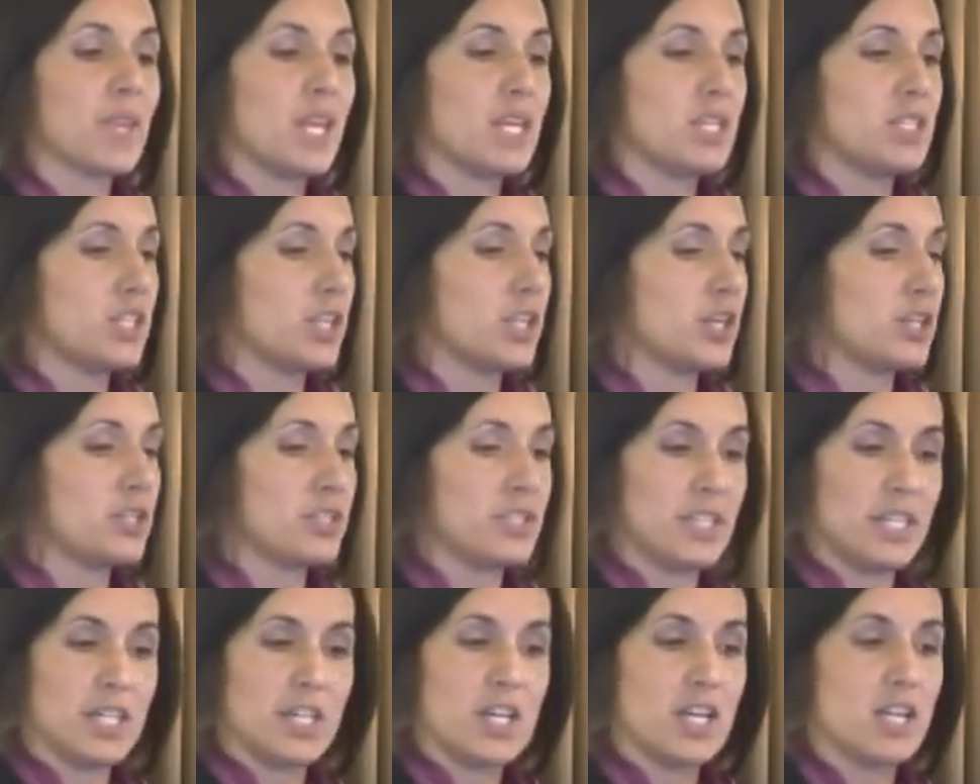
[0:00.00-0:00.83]
into your
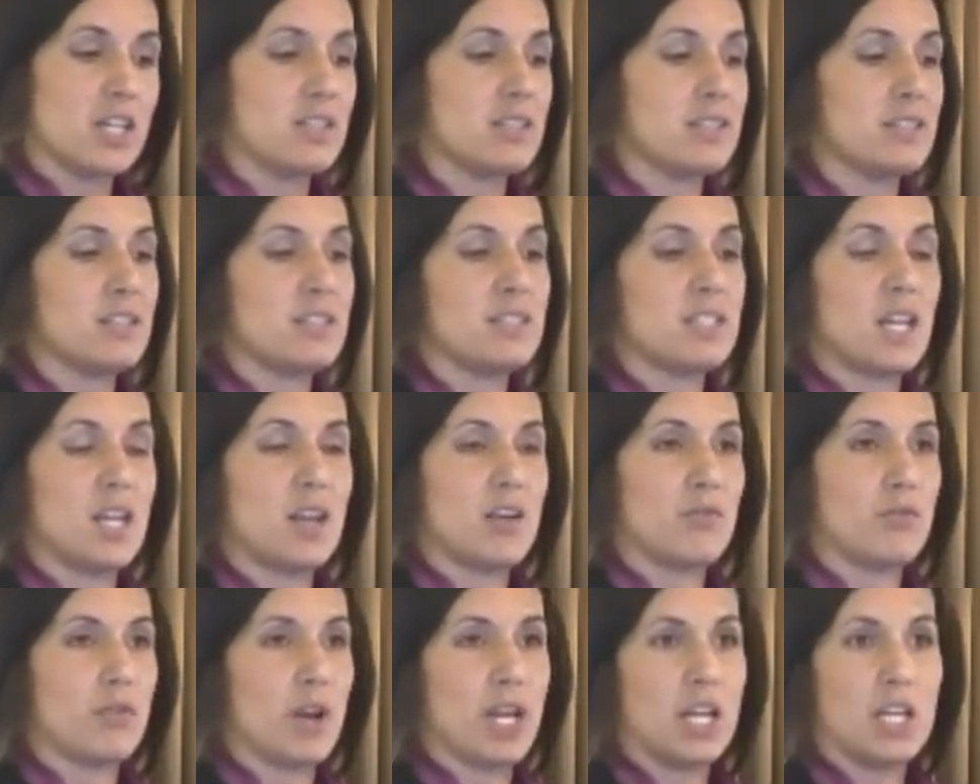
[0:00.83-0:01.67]
cereals instead
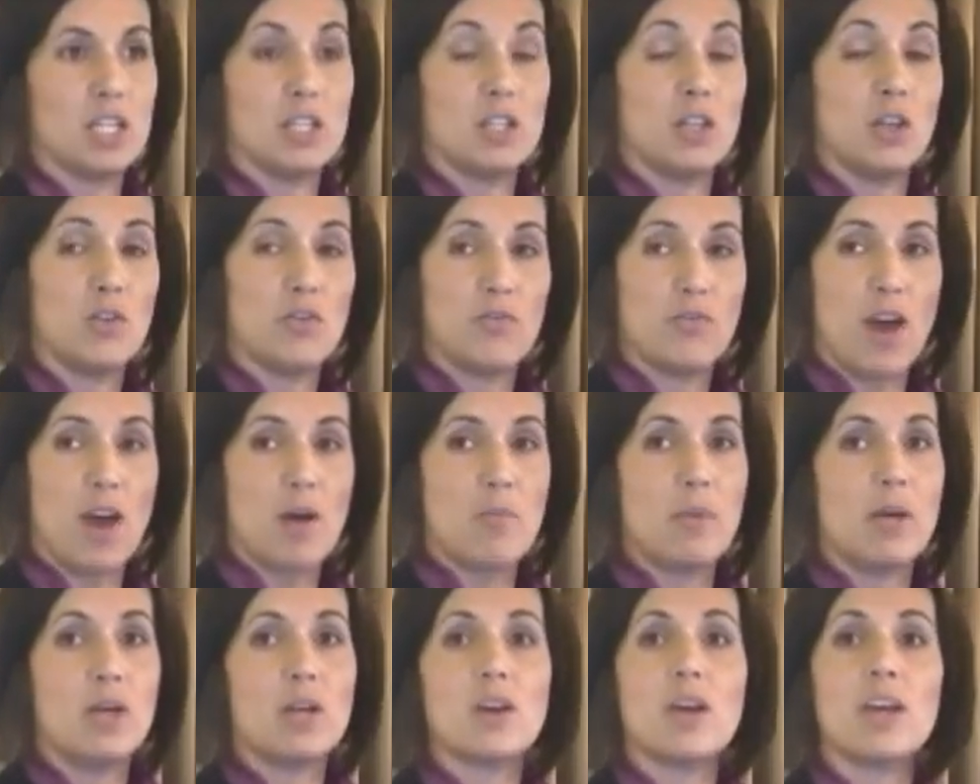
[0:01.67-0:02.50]
of regular
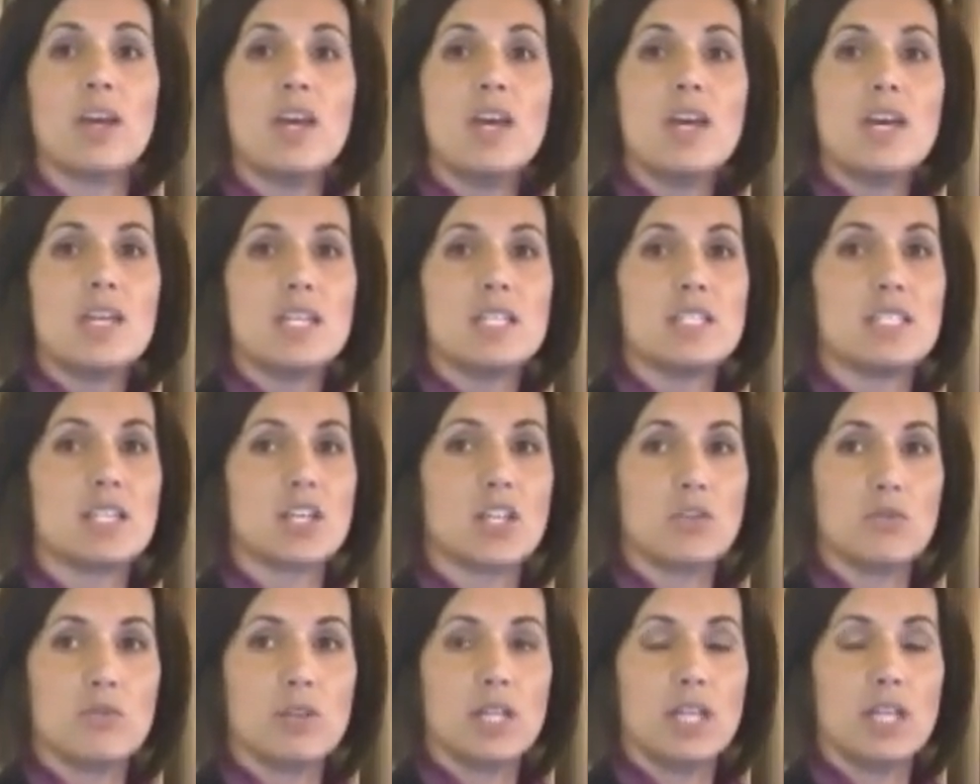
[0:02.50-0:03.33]
low-fat milk is
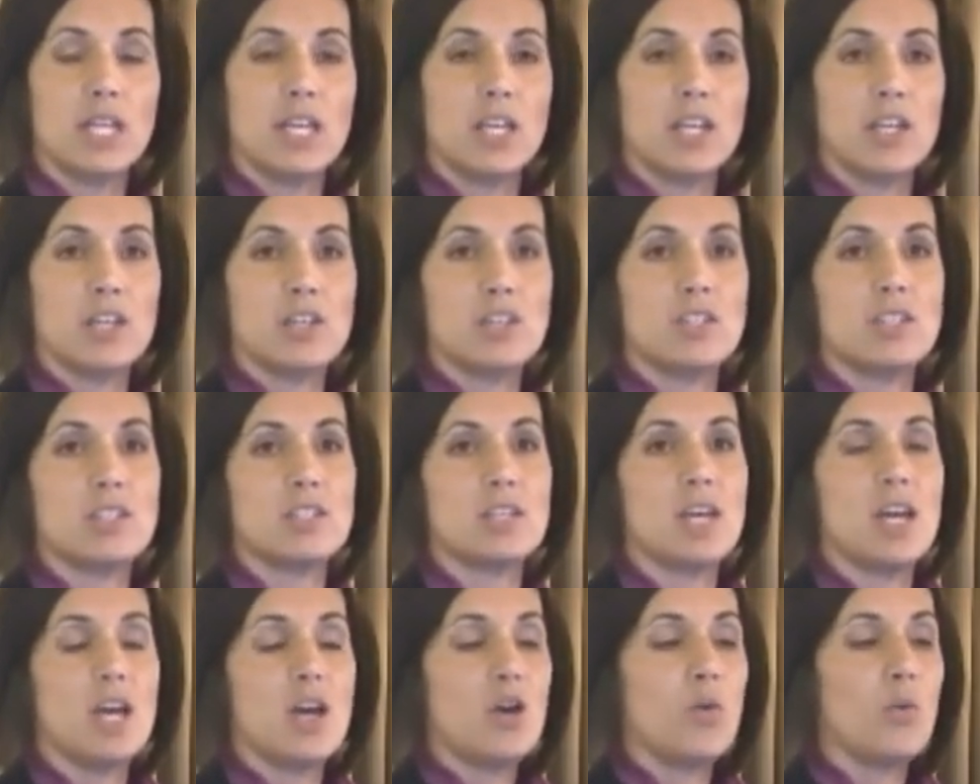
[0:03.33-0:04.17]
a really good
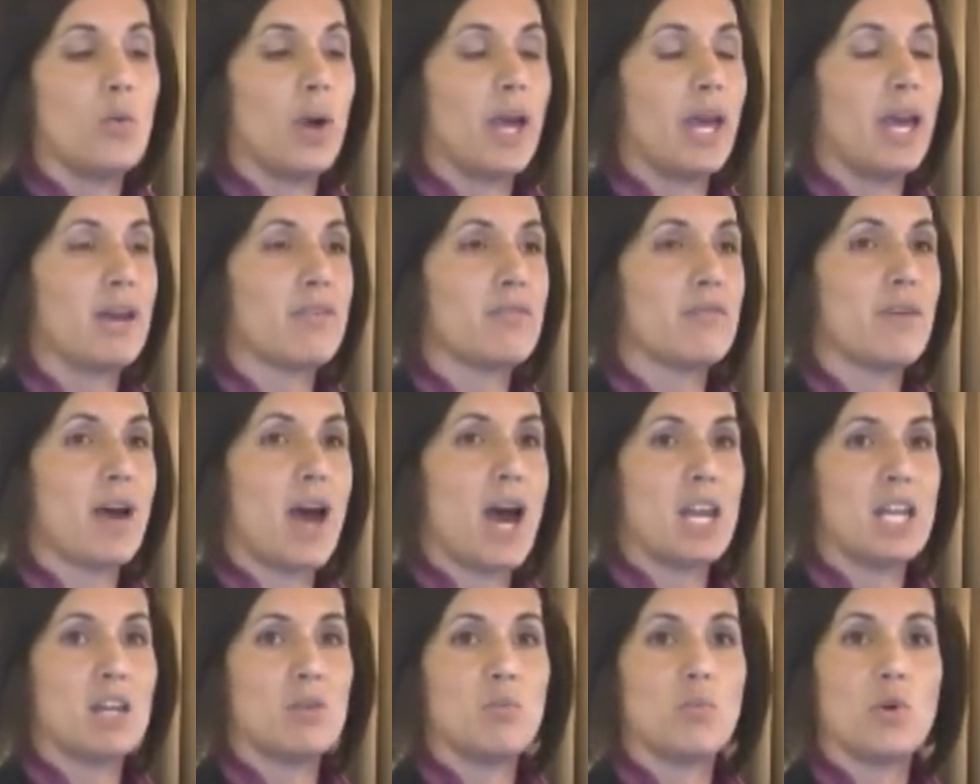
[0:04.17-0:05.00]
way of
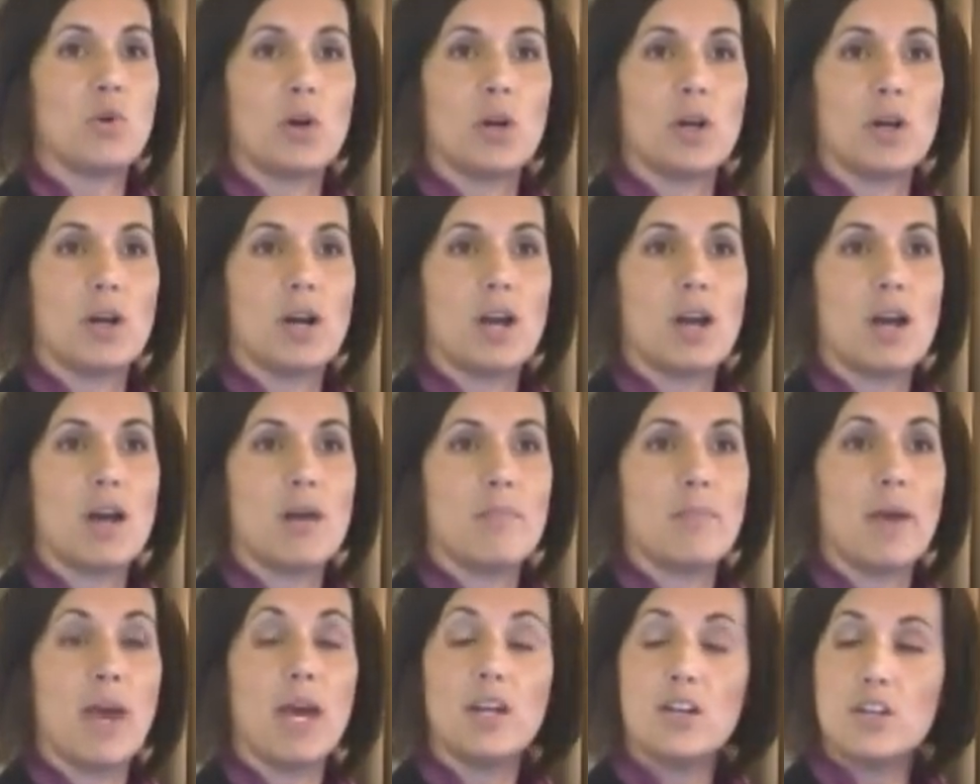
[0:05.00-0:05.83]
adding more
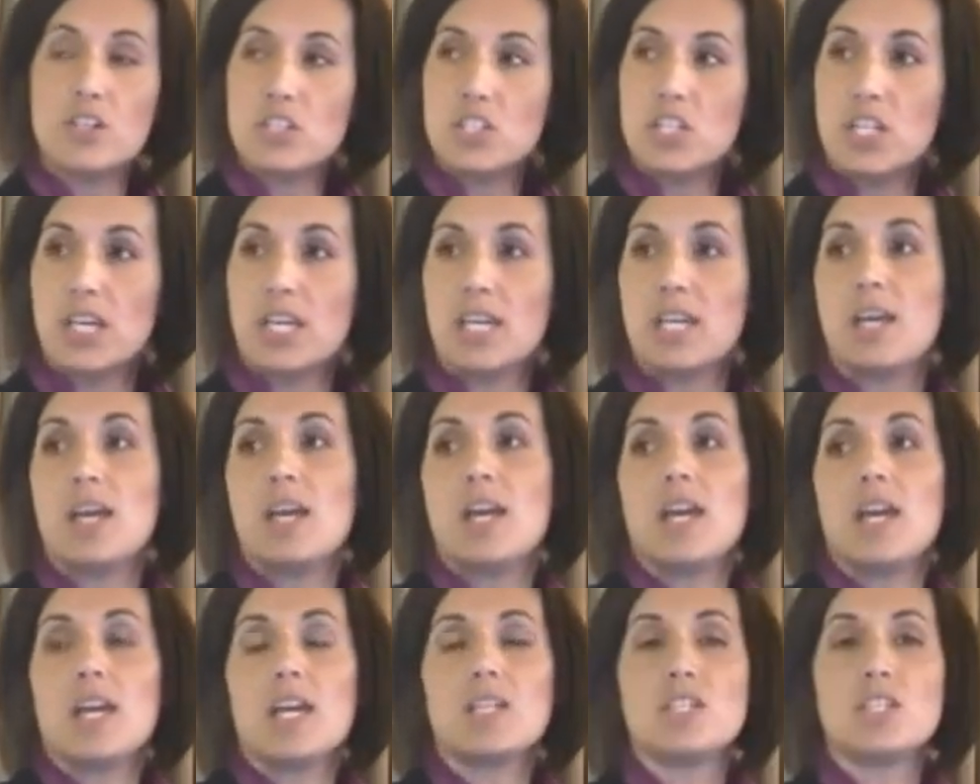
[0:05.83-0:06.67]
energy
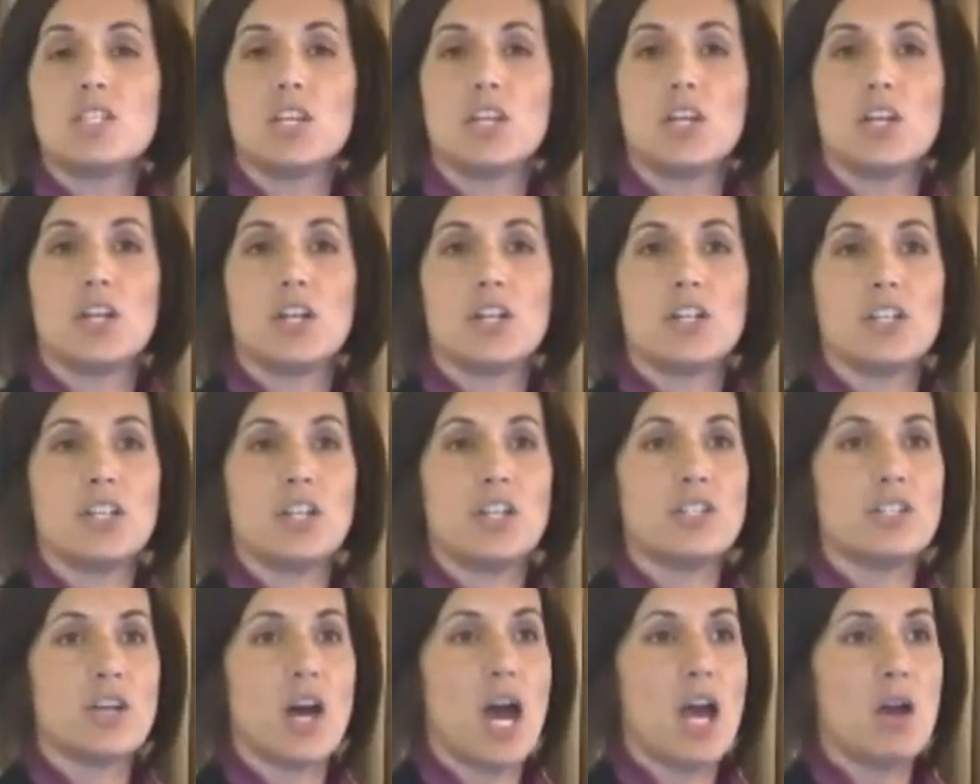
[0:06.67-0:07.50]
into
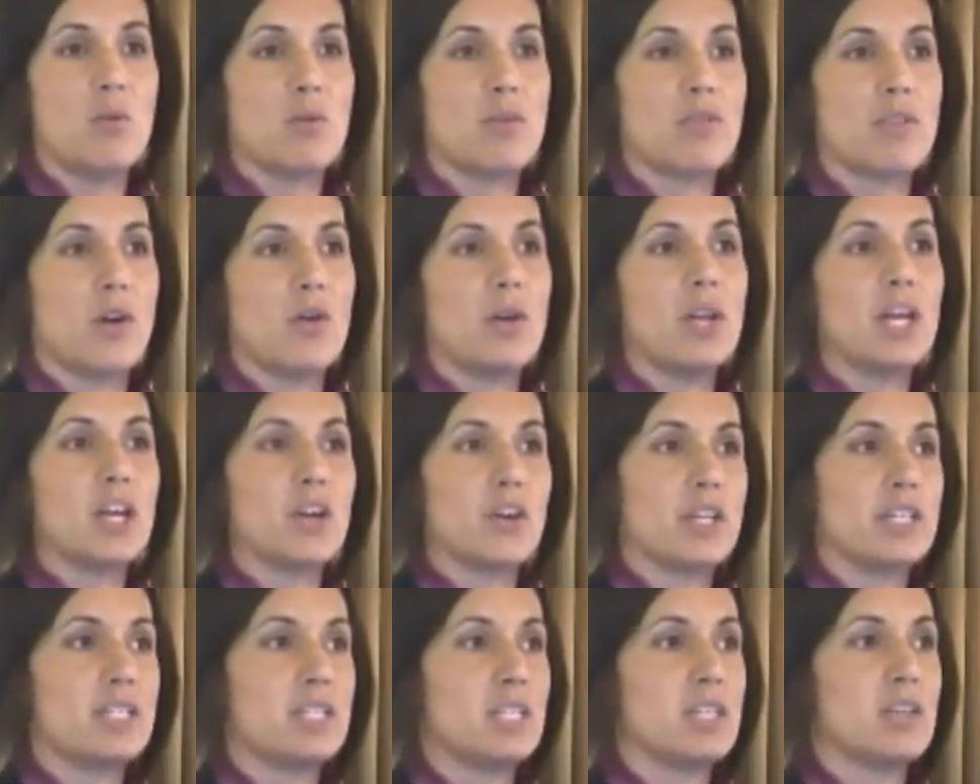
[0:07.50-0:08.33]
your diet without
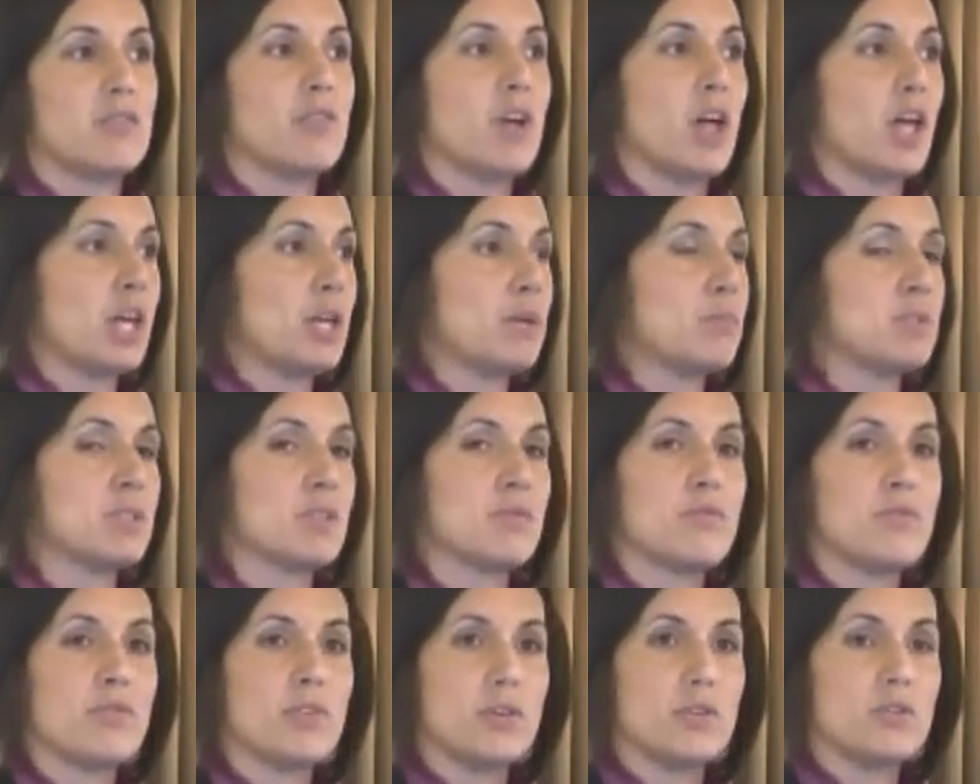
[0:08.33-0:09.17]
increasing the volumes
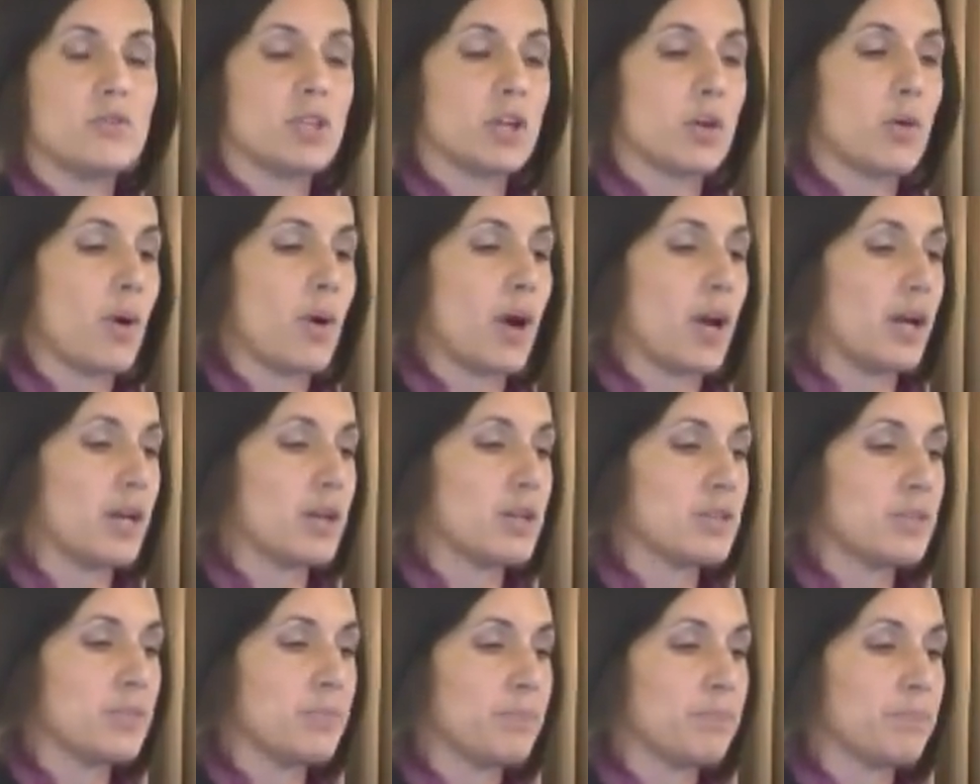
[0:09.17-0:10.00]
of food required.